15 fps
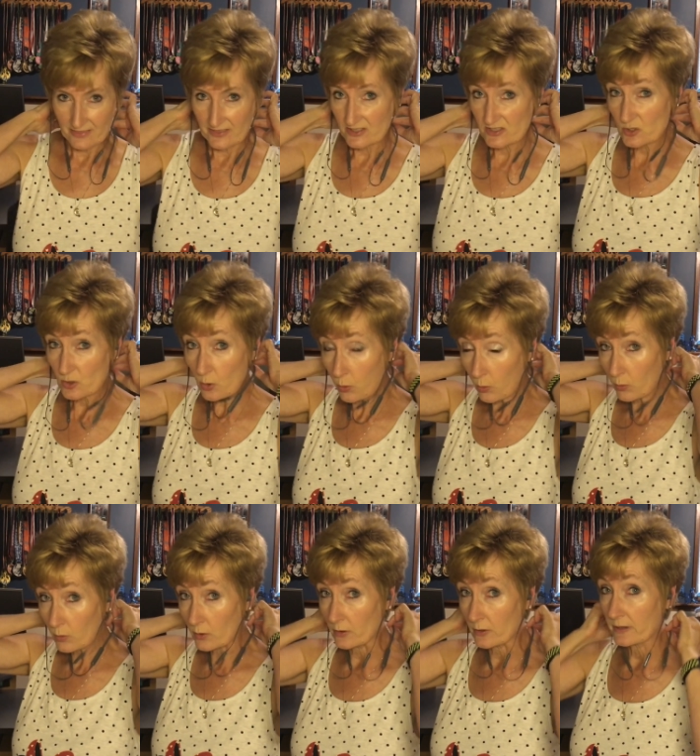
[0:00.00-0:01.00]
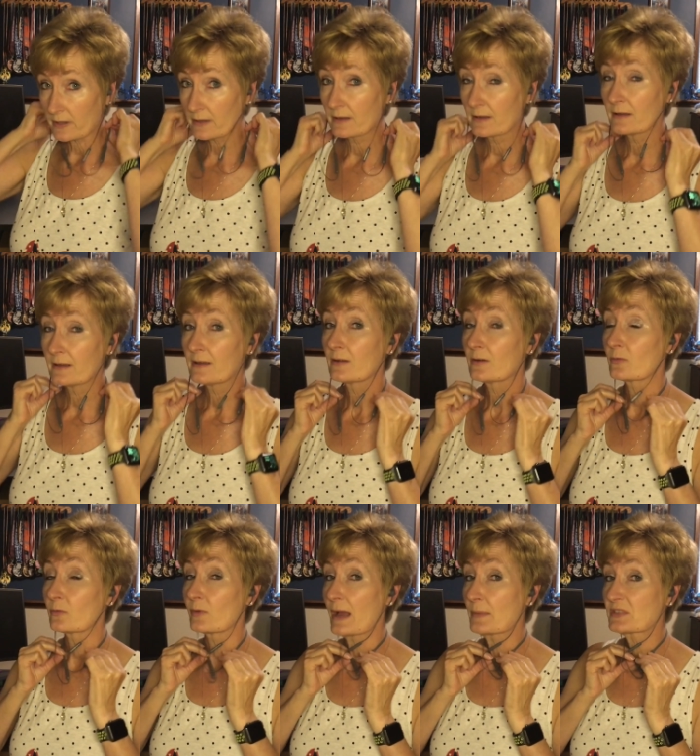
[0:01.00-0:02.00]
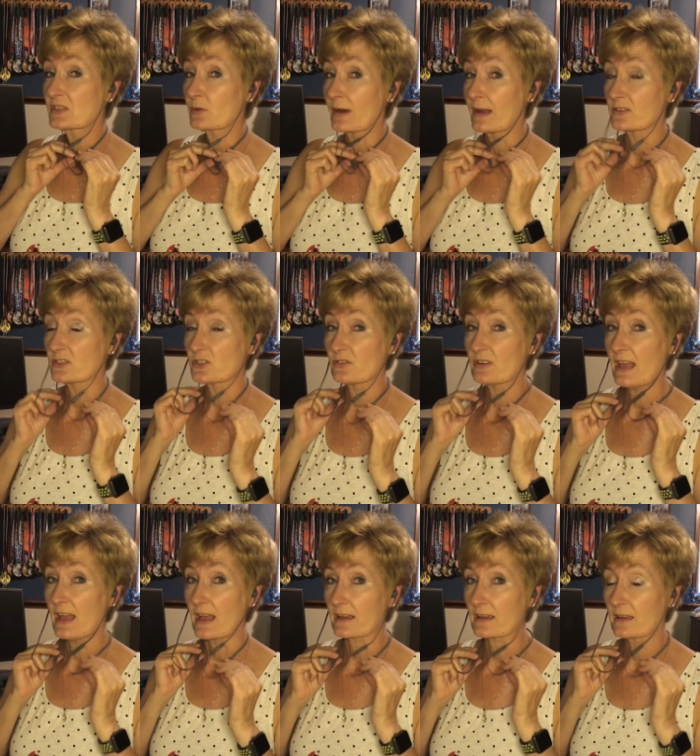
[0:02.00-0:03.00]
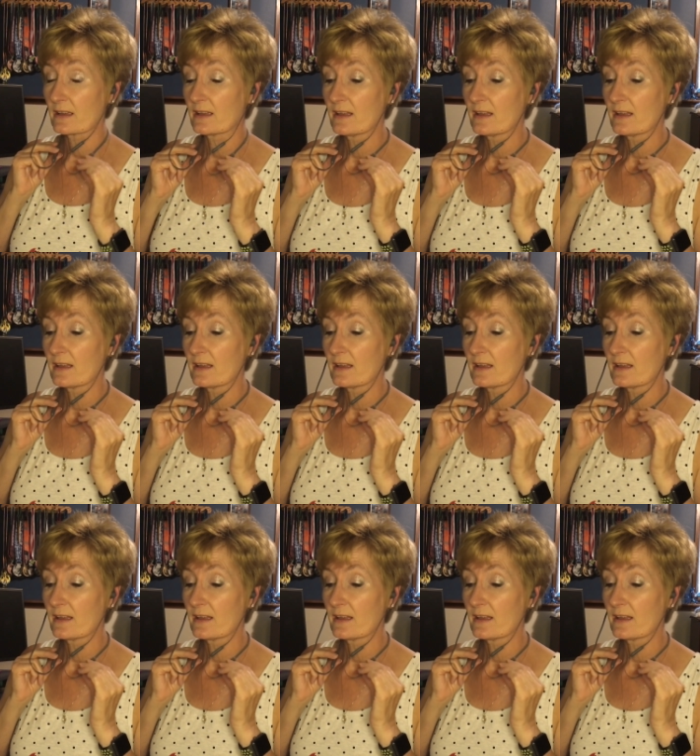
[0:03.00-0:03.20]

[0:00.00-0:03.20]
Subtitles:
this cord wraps around your neck.